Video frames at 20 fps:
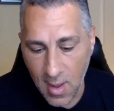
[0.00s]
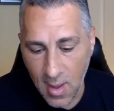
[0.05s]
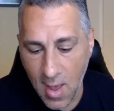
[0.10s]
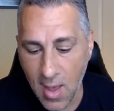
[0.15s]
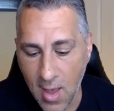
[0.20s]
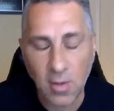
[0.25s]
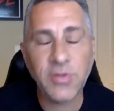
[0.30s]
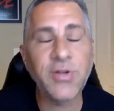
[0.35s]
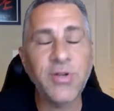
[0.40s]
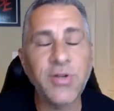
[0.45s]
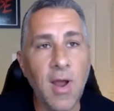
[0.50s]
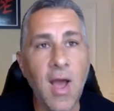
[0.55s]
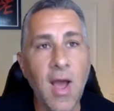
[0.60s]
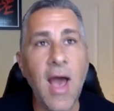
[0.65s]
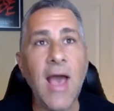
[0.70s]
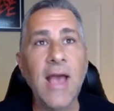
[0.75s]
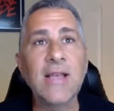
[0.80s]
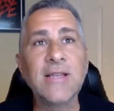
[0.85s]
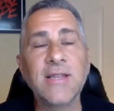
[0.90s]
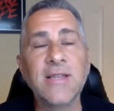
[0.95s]
and close
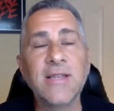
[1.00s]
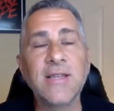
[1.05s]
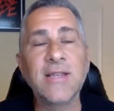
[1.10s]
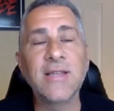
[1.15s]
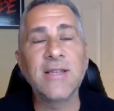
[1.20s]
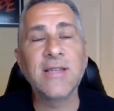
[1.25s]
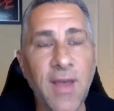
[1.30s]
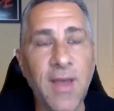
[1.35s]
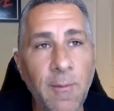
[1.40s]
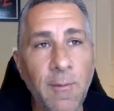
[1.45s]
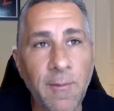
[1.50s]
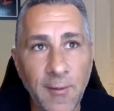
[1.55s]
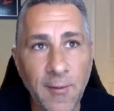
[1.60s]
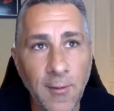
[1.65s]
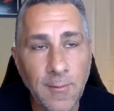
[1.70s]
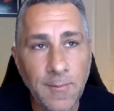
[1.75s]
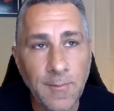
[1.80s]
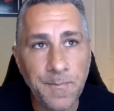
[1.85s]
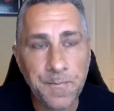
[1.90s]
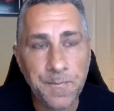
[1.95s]
your eyes if it's
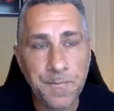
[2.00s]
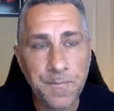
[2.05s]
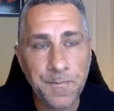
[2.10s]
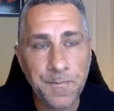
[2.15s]
helpful.